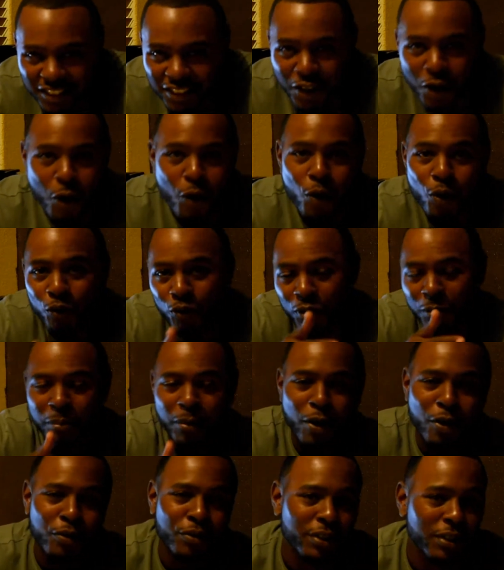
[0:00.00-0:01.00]
go over
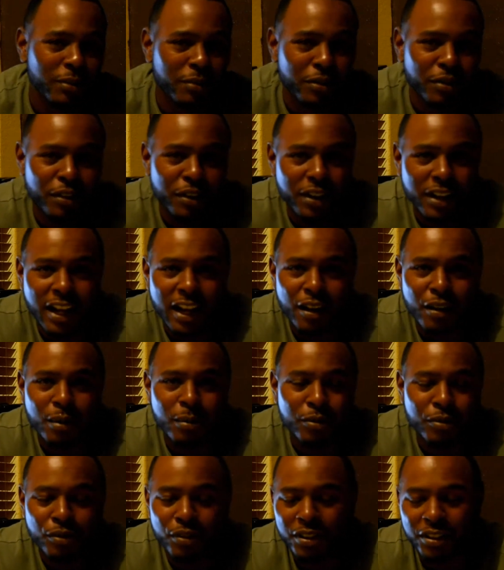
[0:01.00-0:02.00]
both of them for an hour
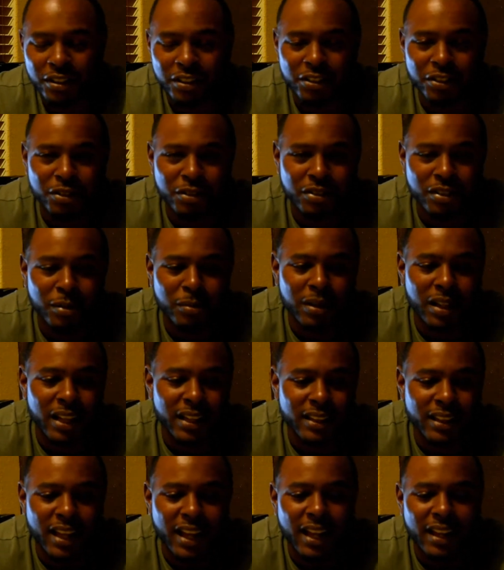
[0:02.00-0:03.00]
before you could do something
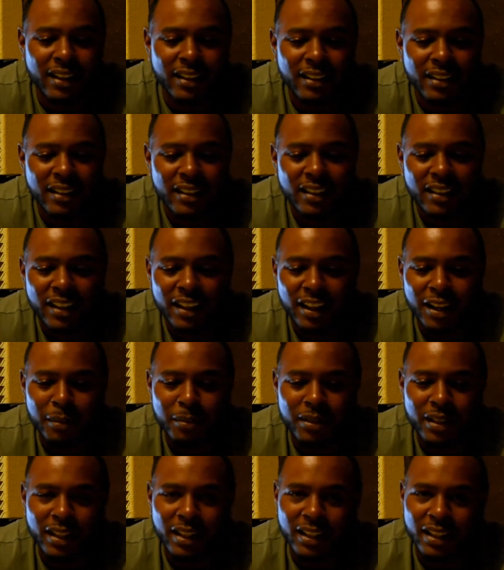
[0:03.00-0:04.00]
like that. And
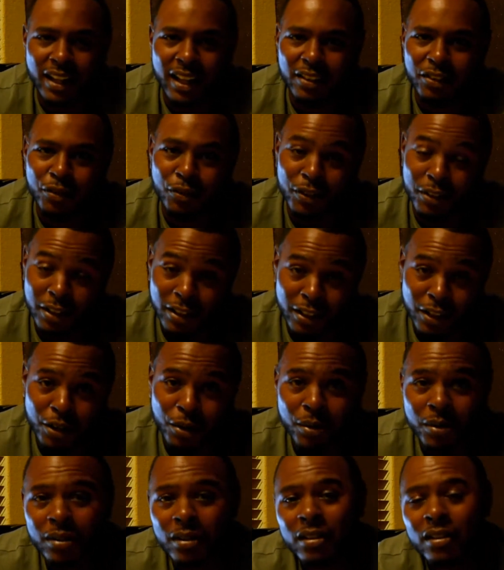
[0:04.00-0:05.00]
I'm thinking that's for the
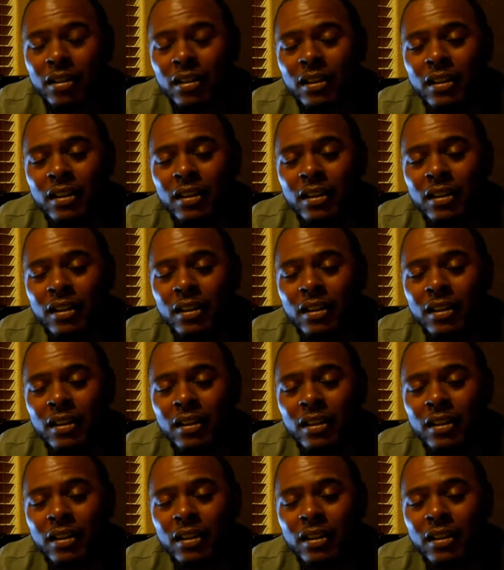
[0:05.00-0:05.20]
low.